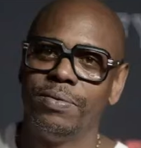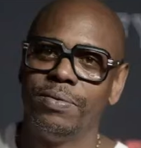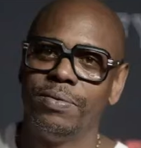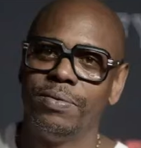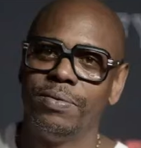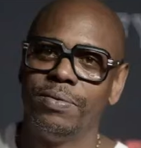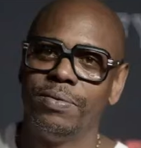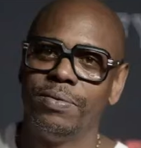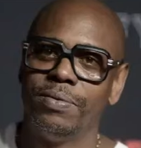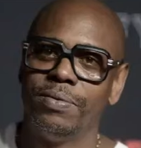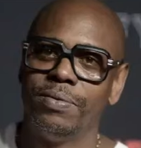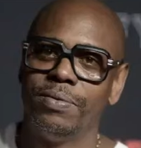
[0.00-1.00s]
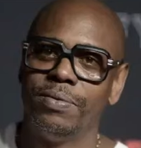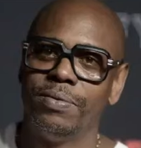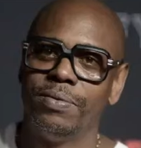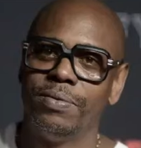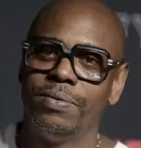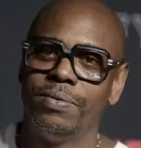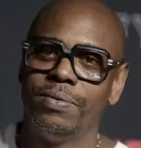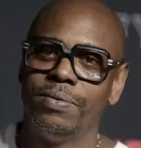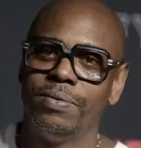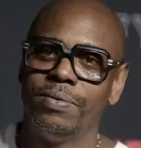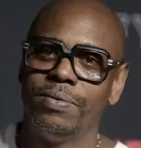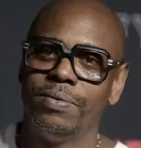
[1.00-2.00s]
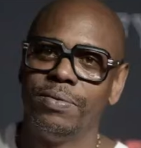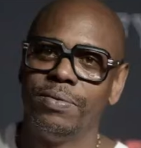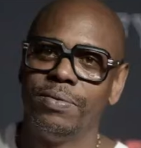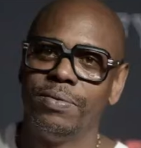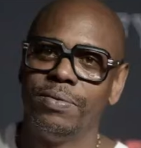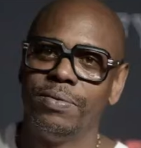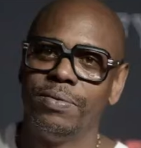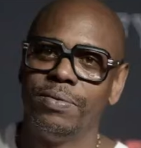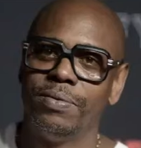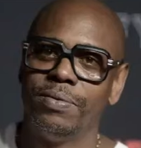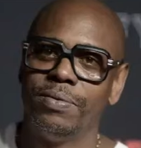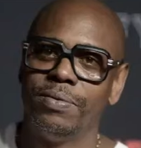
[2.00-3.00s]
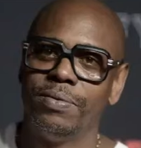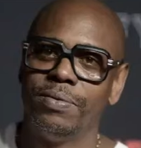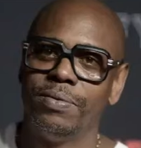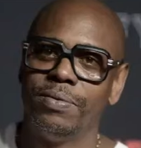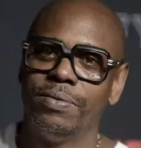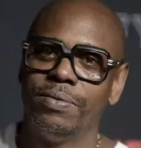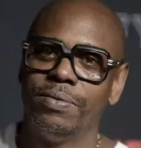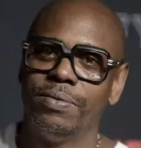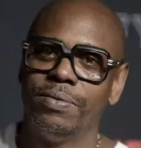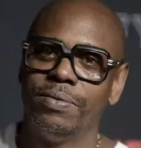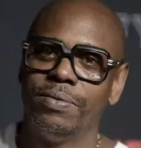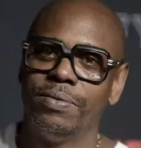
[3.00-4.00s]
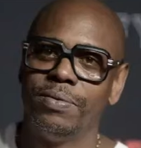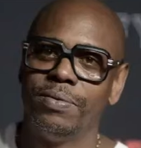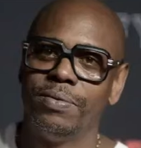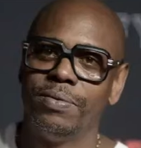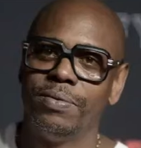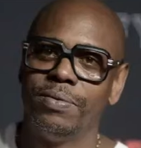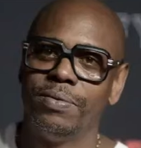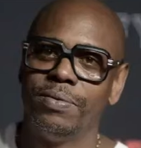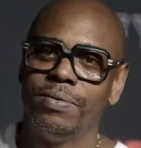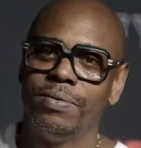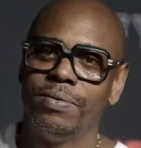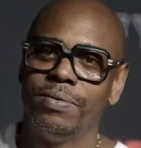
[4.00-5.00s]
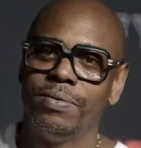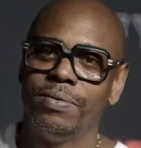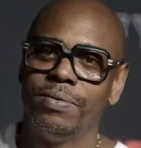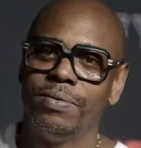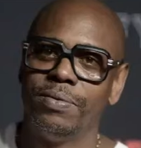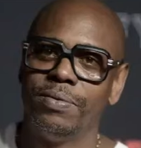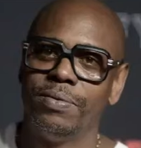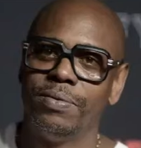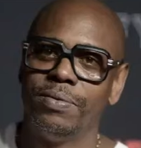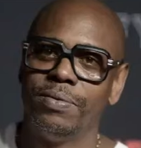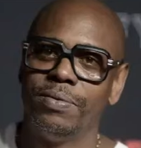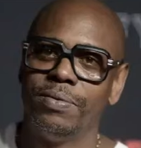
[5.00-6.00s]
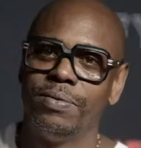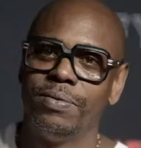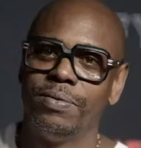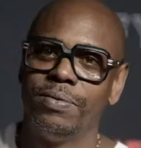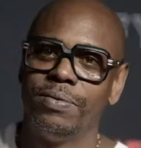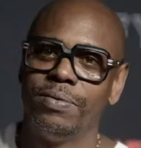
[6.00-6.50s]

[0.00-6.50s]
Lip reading: (no lip movement)